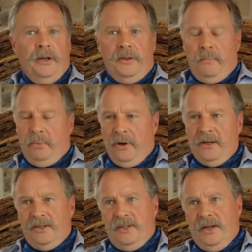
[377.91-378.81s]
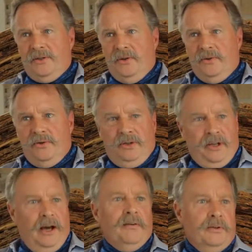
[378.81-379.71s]
The predecessor to
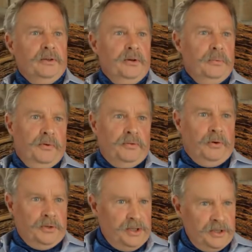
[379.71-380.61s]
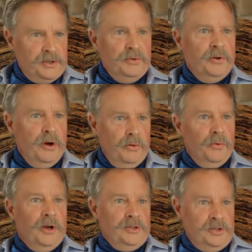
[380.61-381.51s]
Galvalume, of course, as you know,
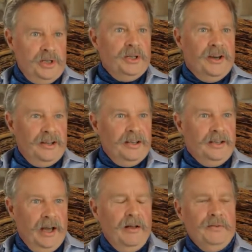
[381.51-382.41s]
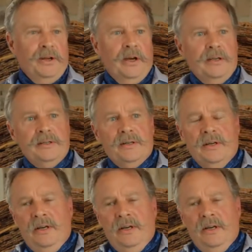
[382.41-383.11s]
was G90 galvanized.